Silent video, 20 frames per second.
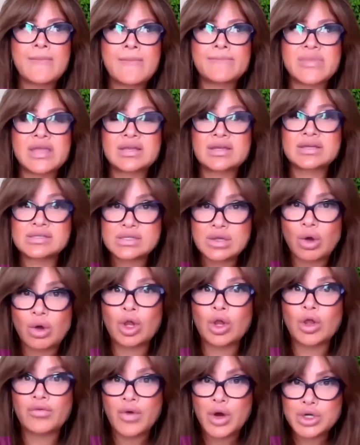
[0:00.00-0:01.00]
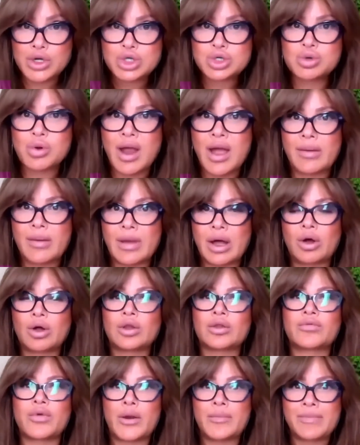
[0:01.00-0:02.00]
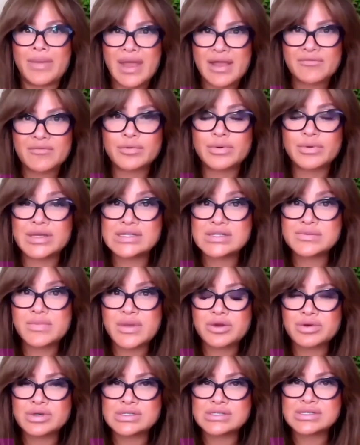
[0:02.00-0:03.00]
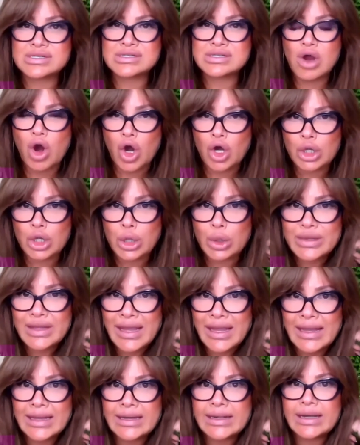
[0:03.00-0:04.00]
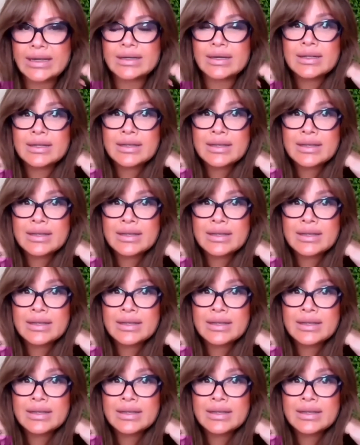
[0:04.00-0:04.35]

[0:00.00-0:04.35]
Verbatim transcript: because all of our trauma, all of our painful experiences are located